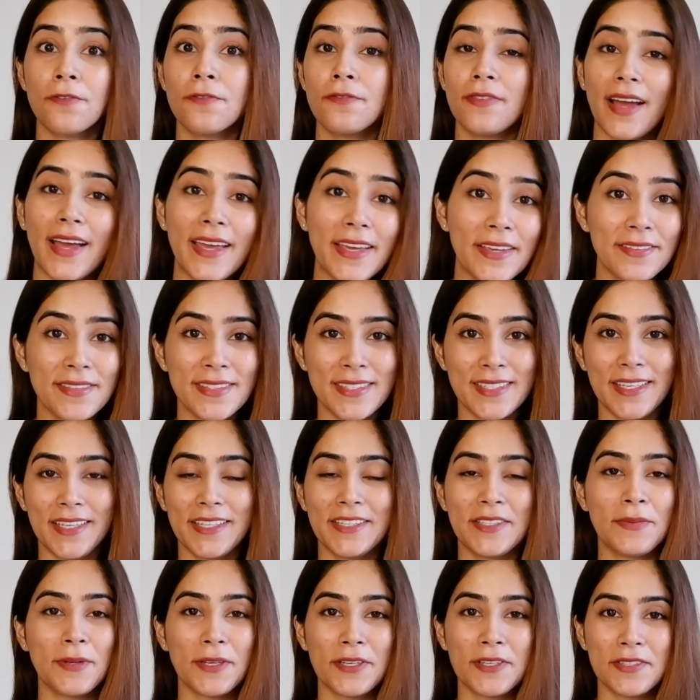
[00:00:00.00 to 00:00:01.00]
5
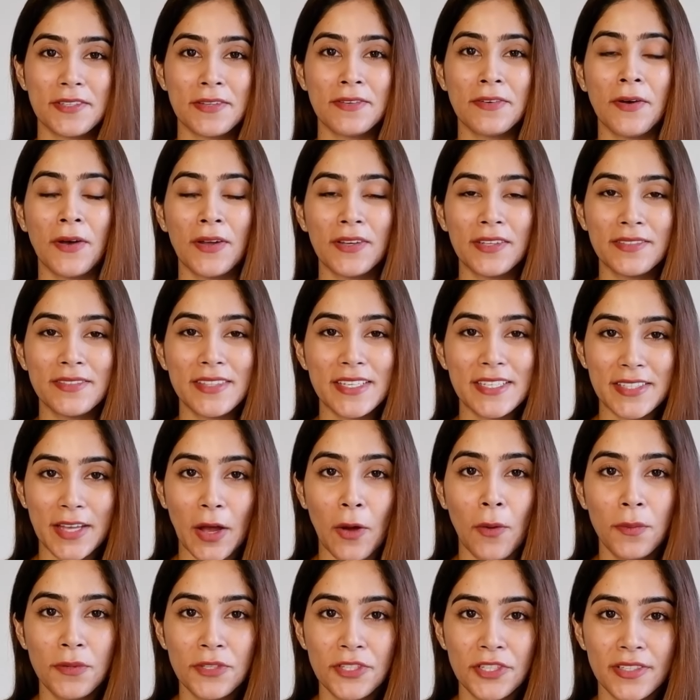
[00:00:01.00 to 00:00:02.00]
states because of all of these
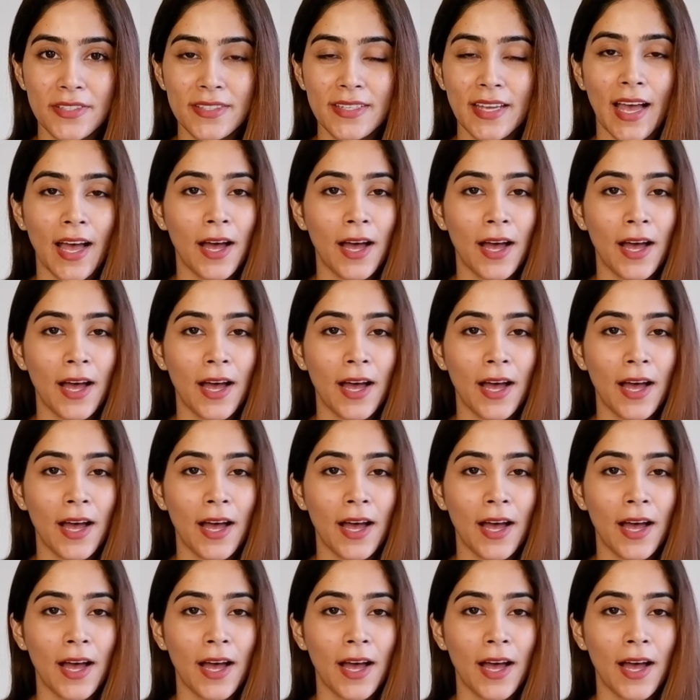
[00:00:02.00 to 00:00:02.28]
options.